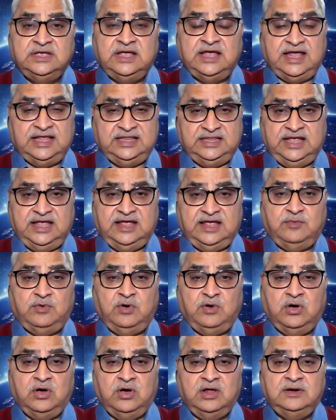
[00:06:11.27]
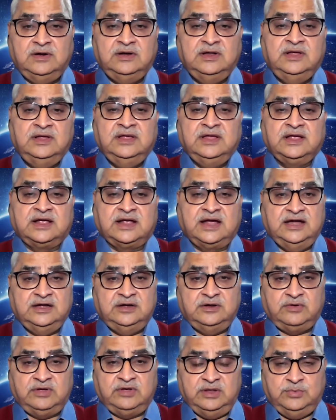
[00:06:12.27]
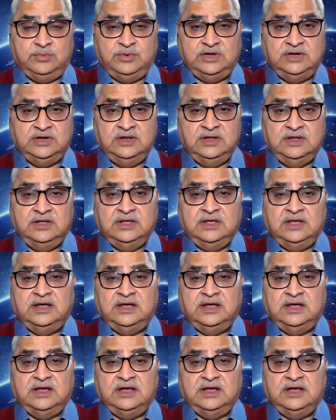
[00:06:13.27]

and they have all kind of given